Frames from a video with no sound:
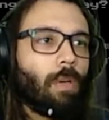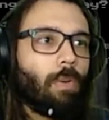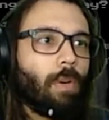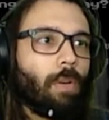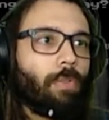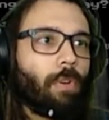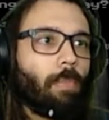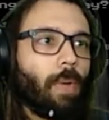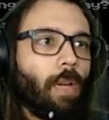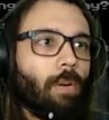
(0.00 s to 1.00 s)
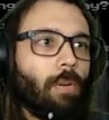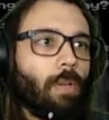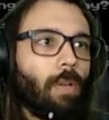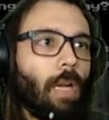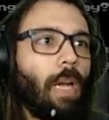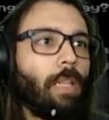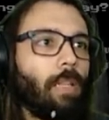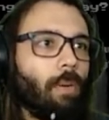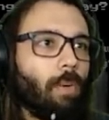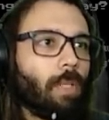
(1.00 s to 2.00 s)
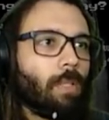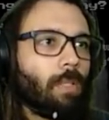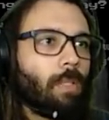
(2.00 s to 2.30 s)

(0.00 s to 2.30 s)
Ready for battle. Ah, that one.